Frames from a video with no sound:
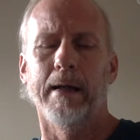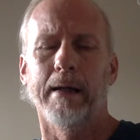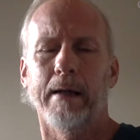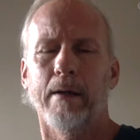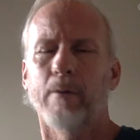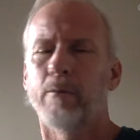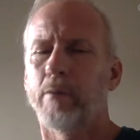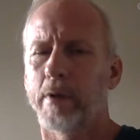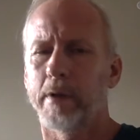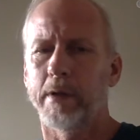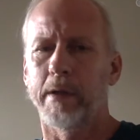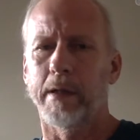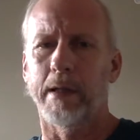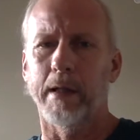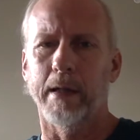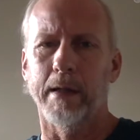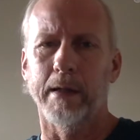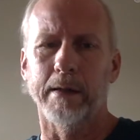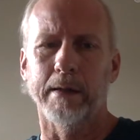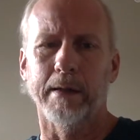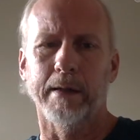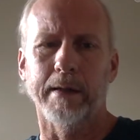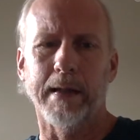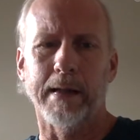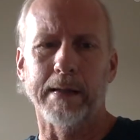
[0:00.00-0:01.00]
And we can get
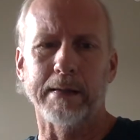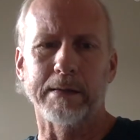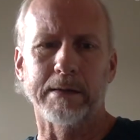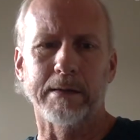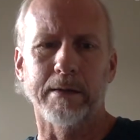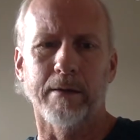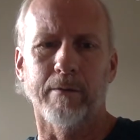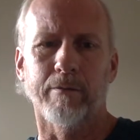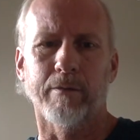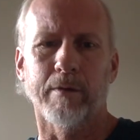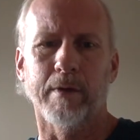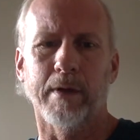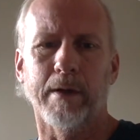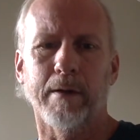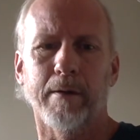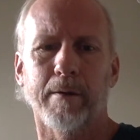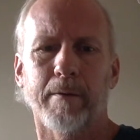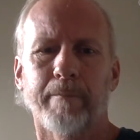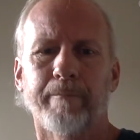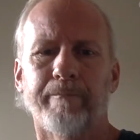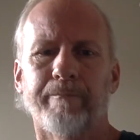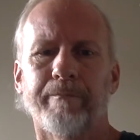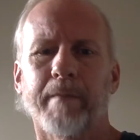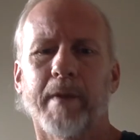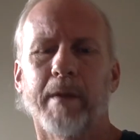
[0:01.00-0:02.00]
into that stuff
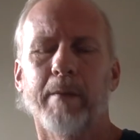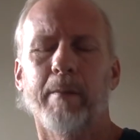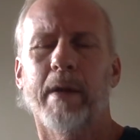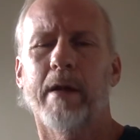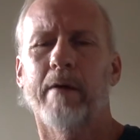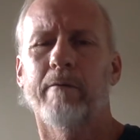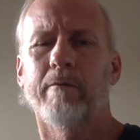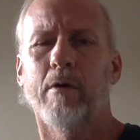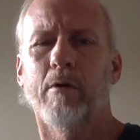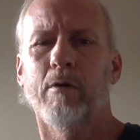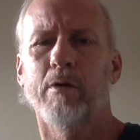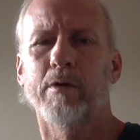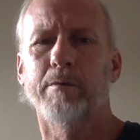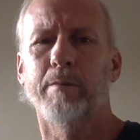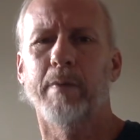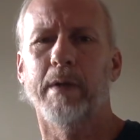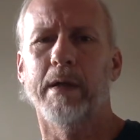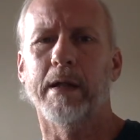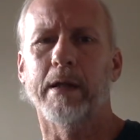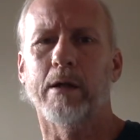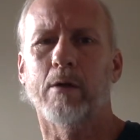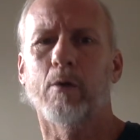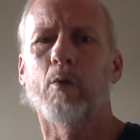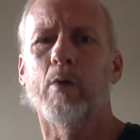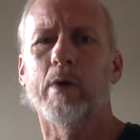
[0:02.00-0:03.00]
later. But I've always been
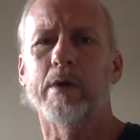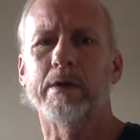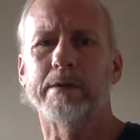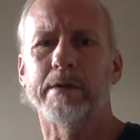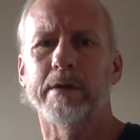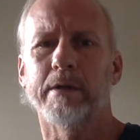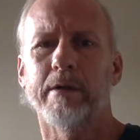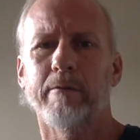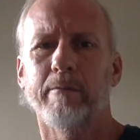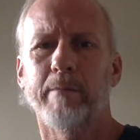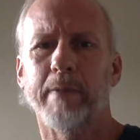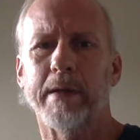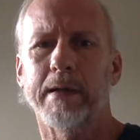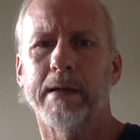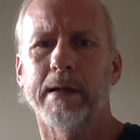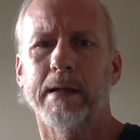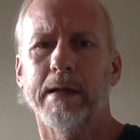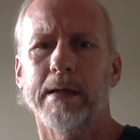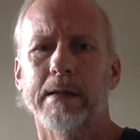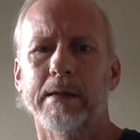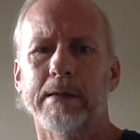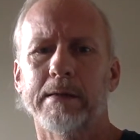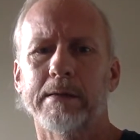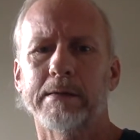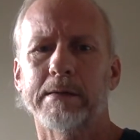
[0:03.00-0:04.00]
inquisitive
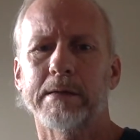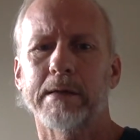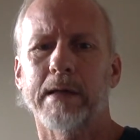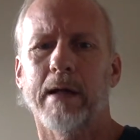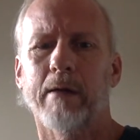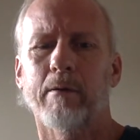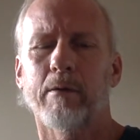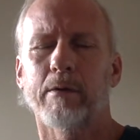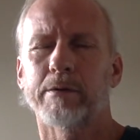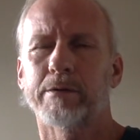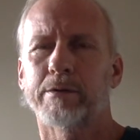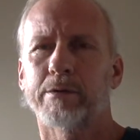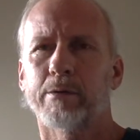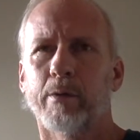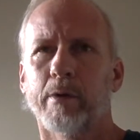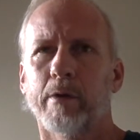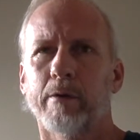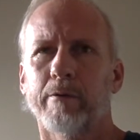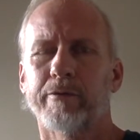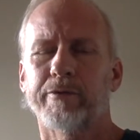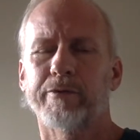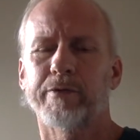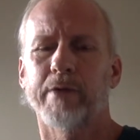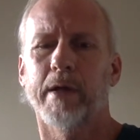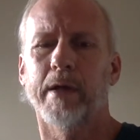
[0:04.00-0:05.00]
because I was sort
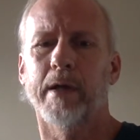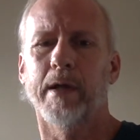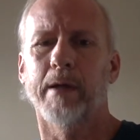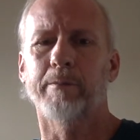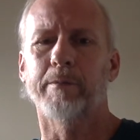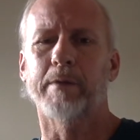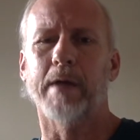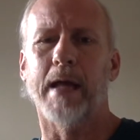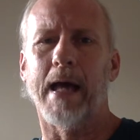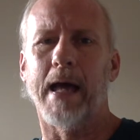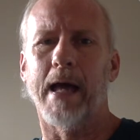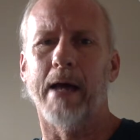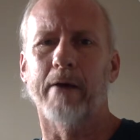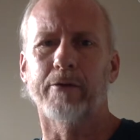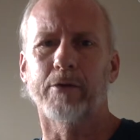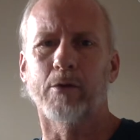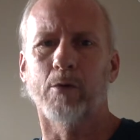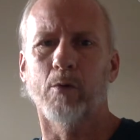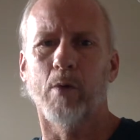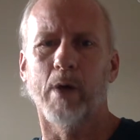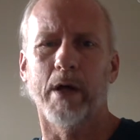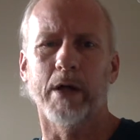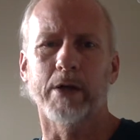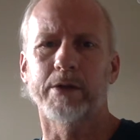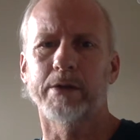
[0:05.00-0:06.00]
of set up to ask
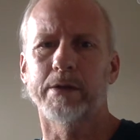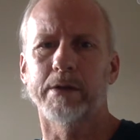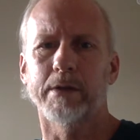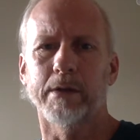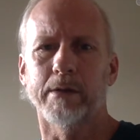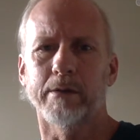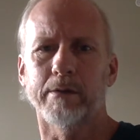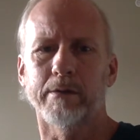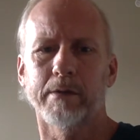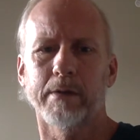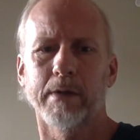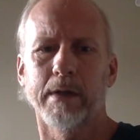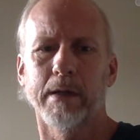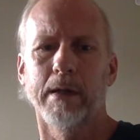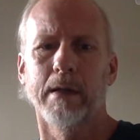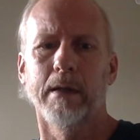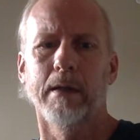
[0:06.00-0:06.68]
questions